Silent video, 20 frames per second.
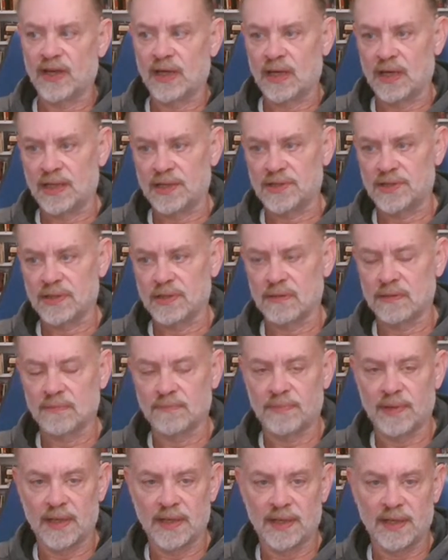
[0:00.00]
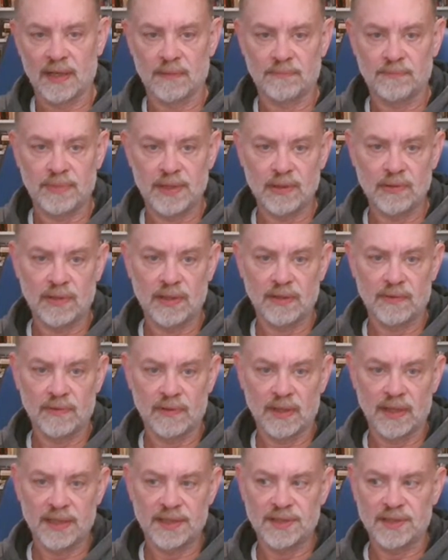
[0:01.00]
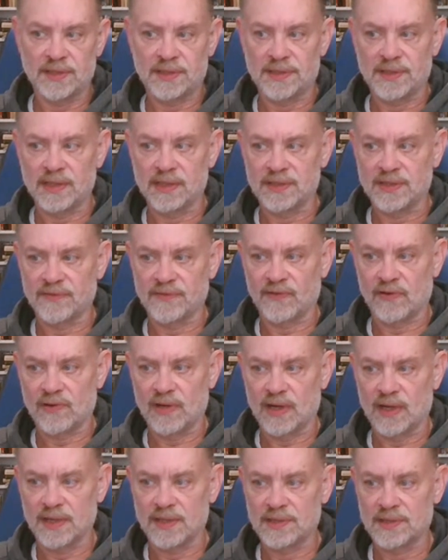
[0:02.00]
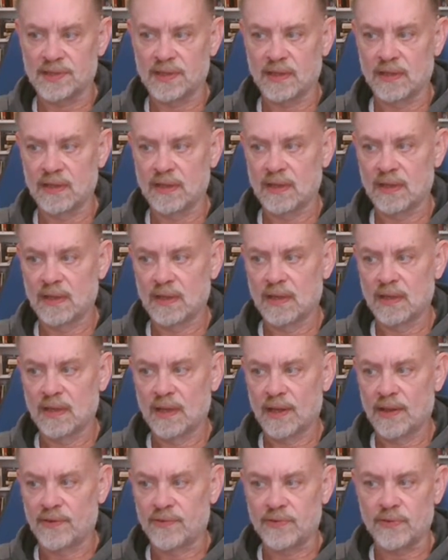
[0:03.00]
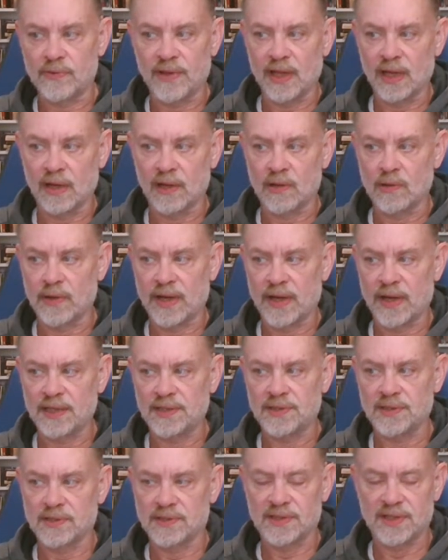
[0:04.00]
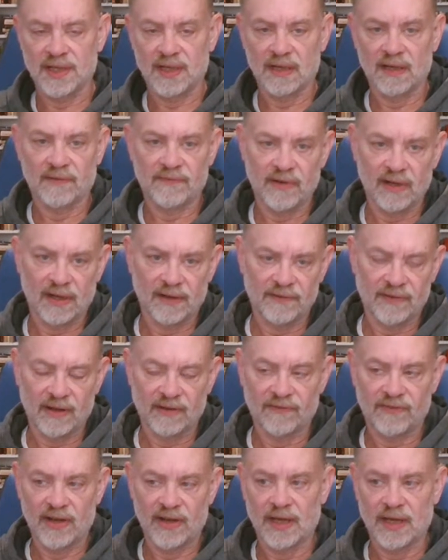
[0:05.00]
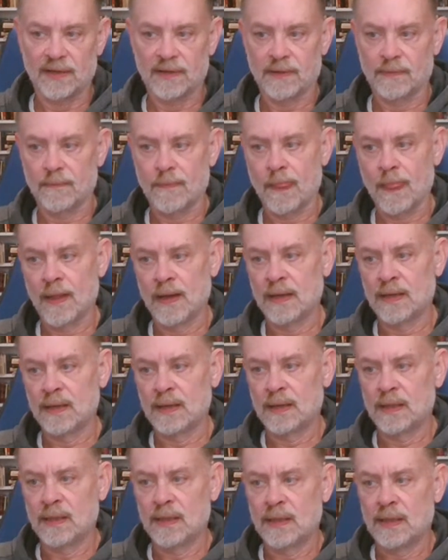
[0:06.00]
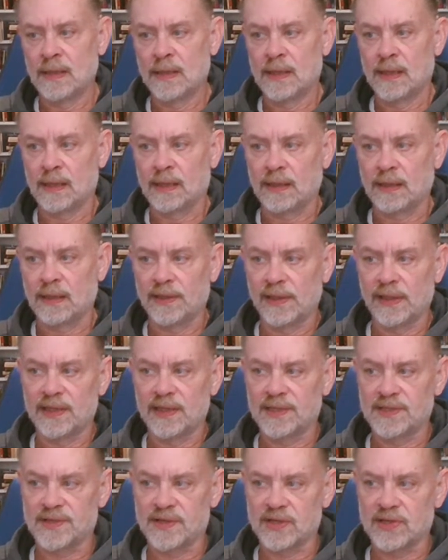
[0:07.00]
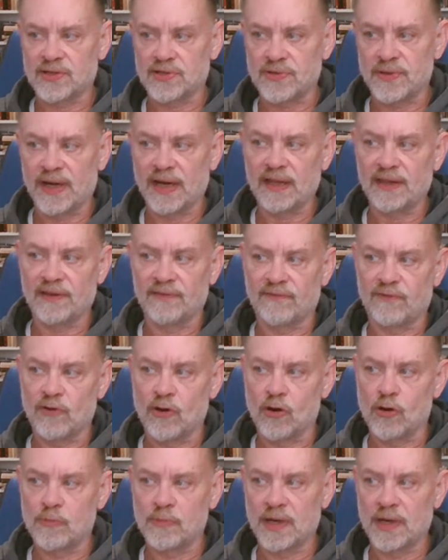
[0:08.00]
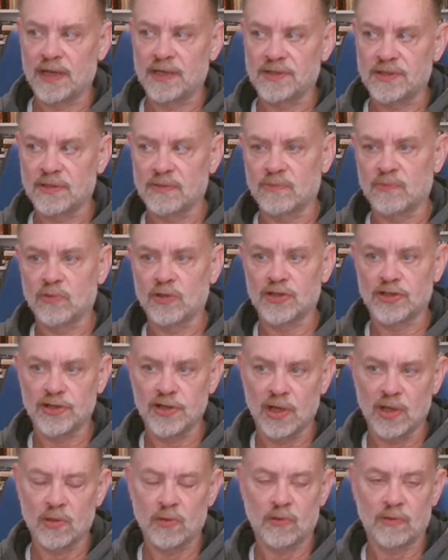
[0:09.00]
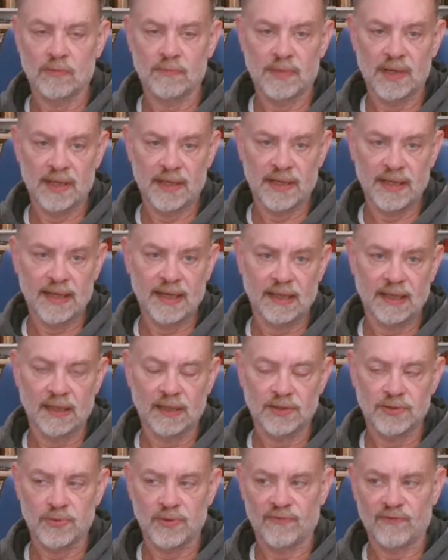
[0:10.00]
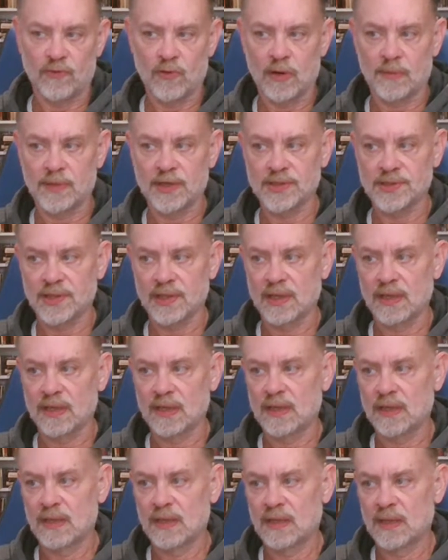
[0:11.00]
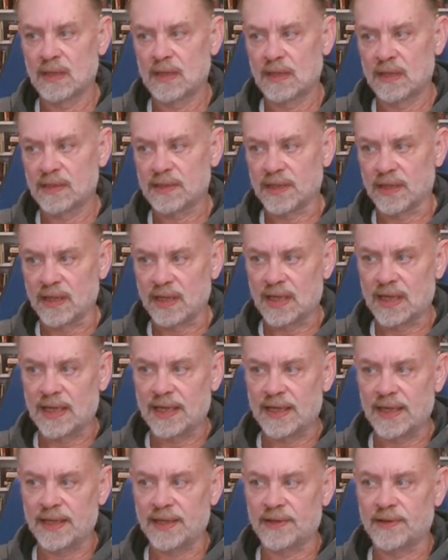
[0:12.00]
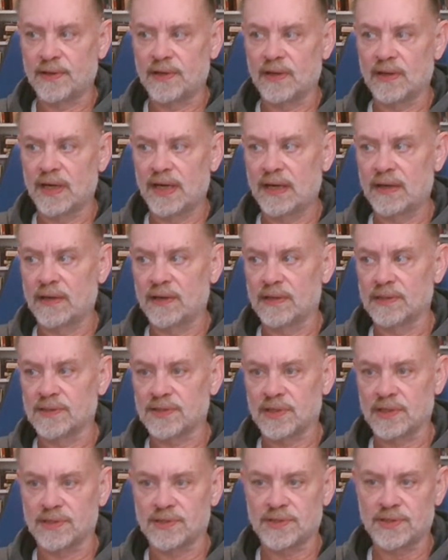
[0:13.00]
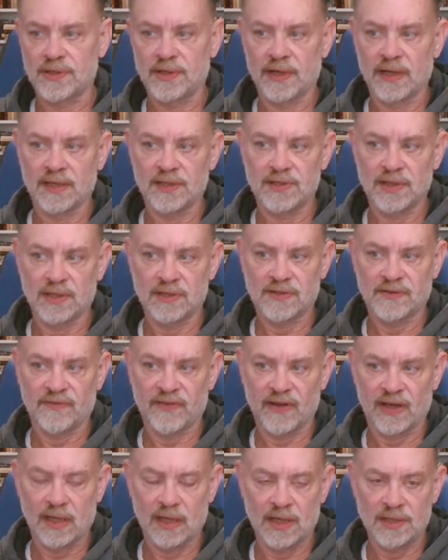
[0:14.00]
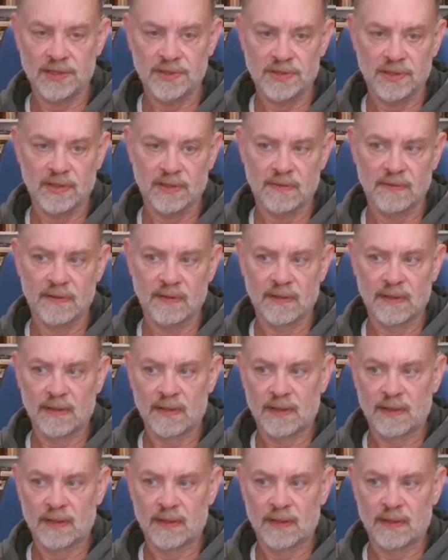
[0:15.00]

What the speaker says: Justification by the imputed righteousness of Christ through the alone agency of a living faith. Clearly, as the strength of Romanism was known by the English reformers to lie in her errors concerning justification,